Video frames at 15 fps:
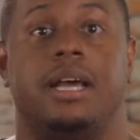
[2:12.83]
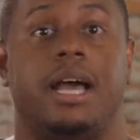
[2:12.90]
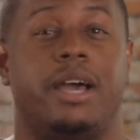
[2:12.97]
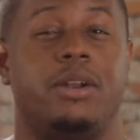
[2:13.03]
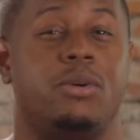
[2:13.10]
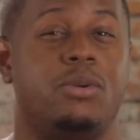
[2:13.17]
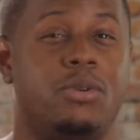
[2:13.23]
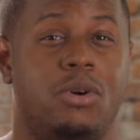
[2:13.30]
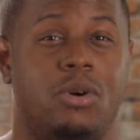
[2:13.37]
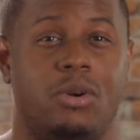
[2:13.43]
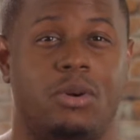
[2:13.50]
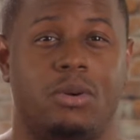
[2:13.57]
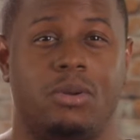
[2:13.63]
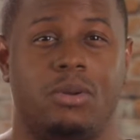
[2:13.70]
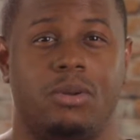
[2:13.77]
I don't
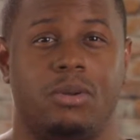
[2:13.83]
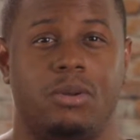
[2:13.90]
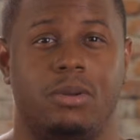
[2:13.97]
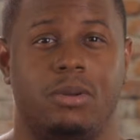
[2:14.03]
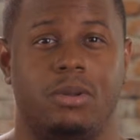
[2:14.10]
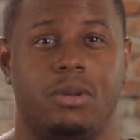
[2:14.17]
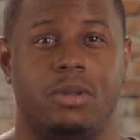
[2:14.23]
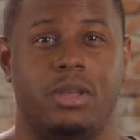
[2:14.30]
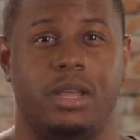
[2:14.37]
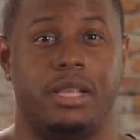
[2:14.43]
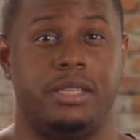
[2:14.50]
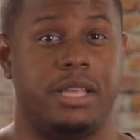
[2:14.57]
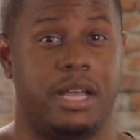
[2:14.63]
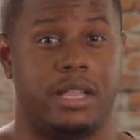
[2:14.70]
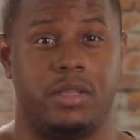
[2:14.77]
know
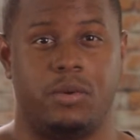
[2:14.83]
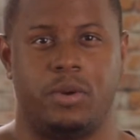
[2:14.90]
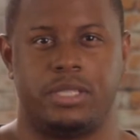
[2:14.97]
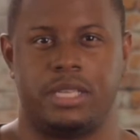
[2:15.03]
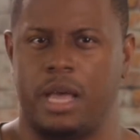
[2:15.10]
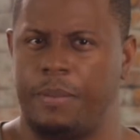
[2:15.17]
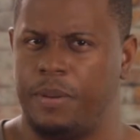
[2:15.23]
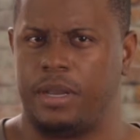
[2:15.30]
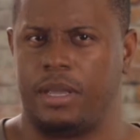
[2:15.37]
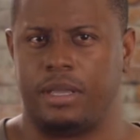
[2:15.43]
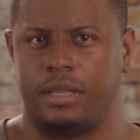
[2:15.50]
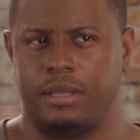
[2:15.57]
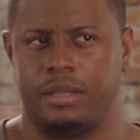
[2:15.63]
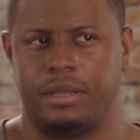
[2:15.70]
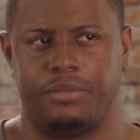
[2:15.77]
exactly what's happening.
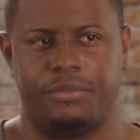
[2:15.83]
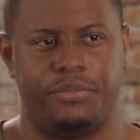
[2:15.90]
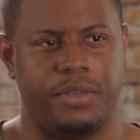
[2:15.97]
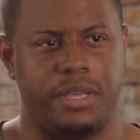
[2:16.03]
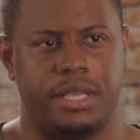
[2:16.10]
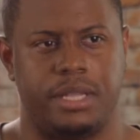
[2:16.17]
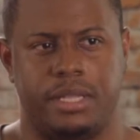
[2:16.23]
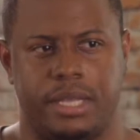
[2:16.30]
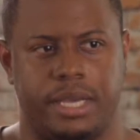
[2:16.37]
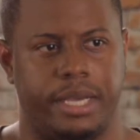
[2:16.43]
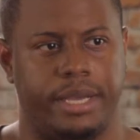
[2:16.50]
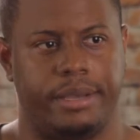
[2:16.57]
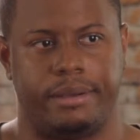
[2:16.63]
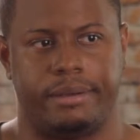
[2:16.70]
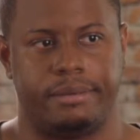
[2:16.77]
I feel
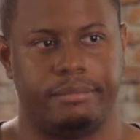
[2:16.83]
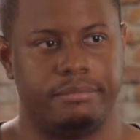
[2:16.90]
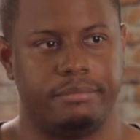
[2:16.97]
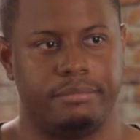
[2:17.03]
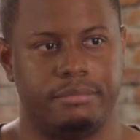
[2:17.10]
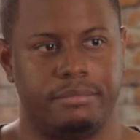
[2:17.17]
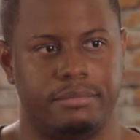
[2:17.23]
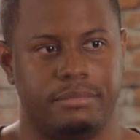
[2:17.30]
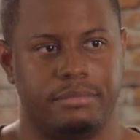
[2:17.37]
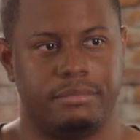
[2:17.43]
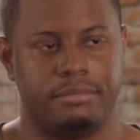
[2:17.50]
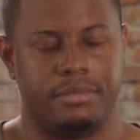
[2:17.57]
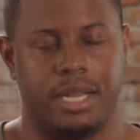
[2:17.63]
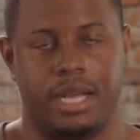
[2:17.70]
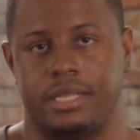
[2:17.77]
like
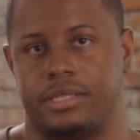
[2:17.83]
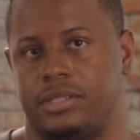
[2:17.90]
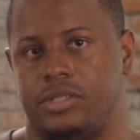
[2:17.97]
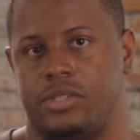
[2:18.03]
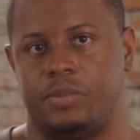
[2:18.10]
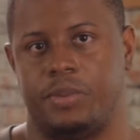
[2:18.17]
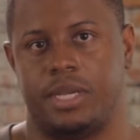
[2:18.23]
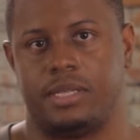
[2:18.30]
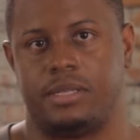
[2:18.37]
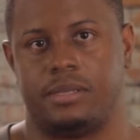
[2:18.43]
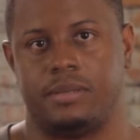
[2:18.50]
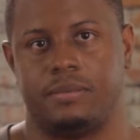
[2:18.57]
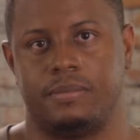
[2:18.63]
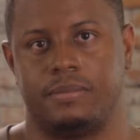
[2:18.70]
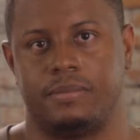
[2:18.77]
I'm lost in space.